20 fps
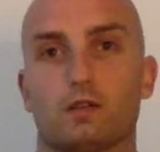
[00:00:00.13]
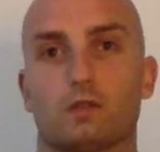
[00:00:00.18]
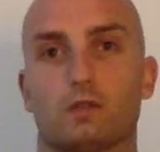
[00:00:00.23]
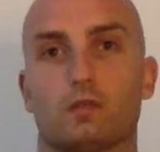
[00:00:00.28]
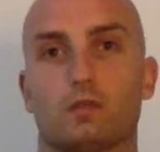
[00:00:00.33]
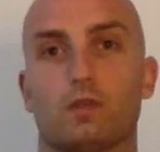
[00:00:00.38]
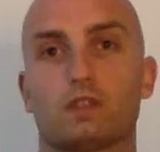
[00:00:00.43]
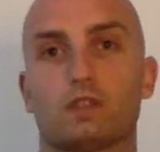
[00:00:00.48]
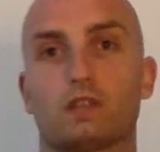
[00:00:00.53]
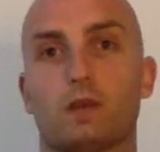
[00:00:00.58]

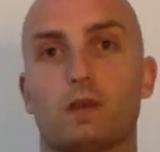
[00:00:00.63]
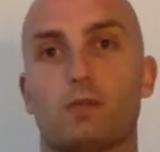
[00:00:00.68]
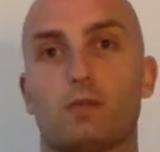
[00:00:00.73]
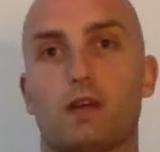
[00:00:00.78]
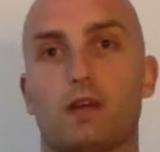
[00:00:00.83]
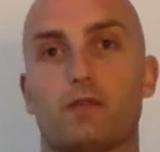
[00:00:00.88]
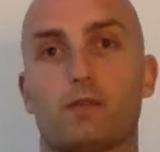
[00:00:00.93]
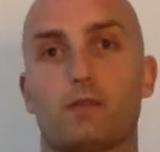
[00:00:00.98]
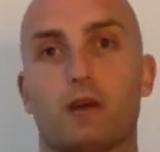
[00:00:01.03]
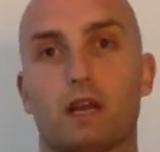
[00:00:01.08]
What's up,
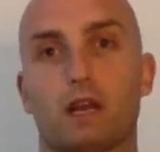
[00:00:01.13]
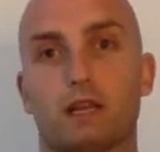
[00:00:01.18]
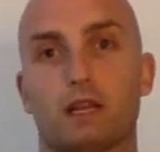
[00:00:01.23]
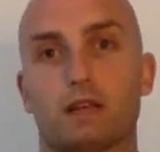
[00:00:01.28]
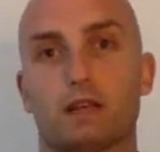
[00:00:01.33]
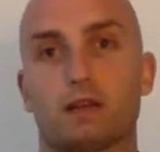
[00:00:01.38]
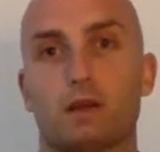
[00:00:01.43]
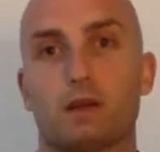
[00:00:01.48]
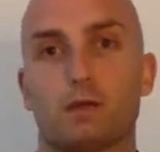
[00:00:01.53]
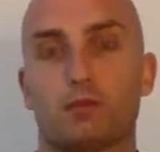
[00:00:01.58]

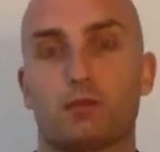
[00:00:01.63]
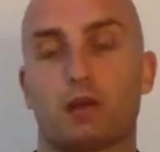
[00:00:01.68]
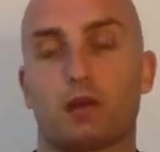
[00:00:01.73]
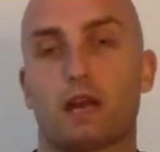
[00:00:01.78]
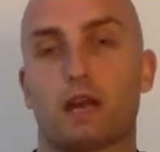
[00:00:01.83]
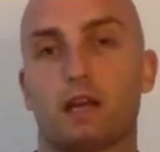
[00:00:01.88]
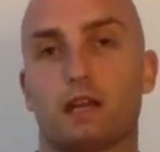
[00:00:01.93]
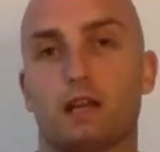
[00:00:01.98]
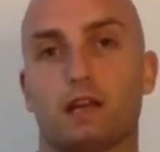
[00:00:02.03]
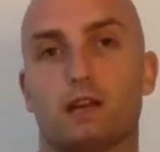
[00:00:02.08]
everybody?
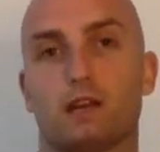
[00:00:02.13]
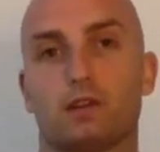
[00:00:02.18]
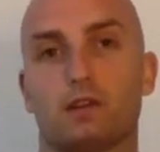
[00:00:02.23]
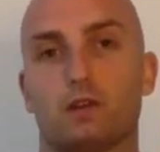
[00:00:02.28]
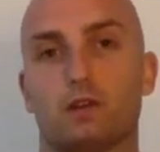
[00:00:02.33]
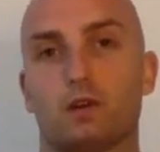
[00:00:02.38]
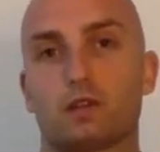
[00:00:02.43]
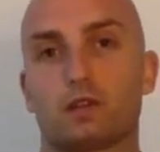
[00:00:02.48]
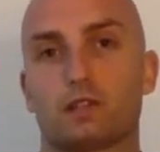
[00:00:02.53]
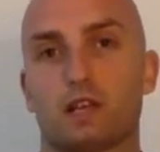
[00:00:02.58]
Brandon here,
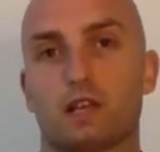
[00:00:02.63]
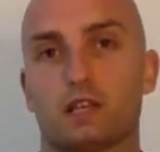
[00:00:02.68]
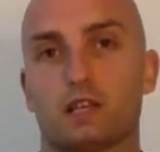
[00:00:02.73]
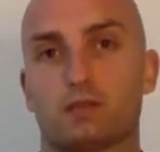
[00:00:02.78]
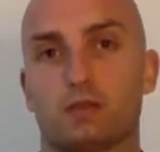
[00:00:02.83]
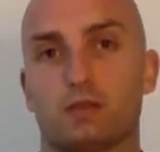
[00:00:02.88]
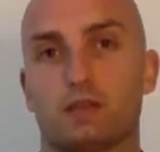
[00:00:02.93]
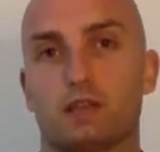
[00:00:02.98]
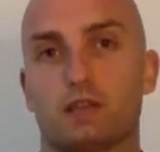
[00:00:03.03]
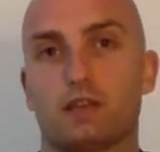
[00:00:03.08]
Laura's
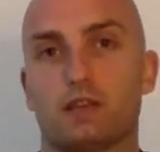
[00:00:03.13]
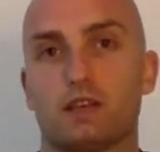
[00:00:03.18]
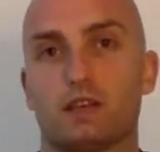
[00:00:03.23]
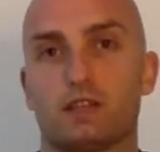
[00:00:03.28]
husband.